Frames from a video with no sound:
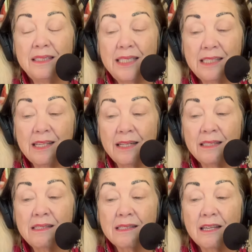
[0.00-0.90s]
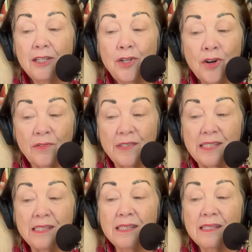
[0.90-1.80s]
dizziness,
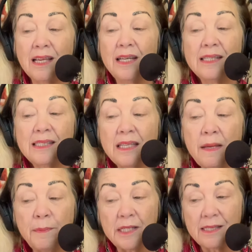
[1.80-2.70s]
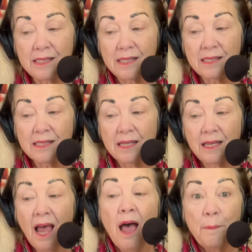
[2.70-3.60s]
nervousness, sleeplessness.
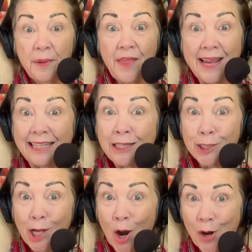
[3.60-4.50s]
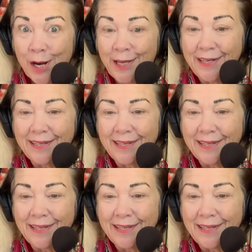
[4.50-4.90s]
But they hit their target.